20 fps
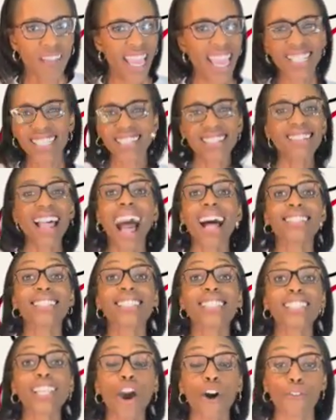It's not
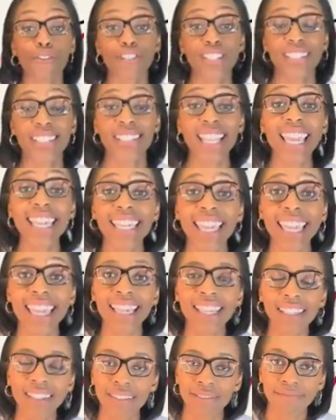
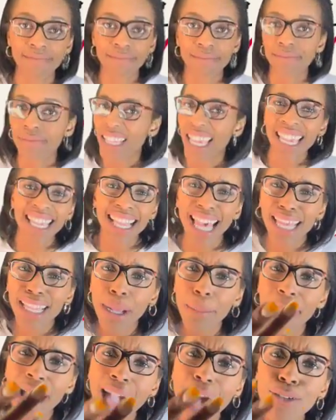self-seeking. It
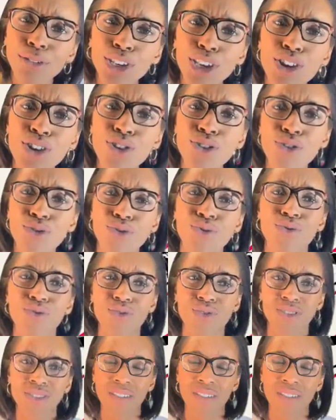ain't about you.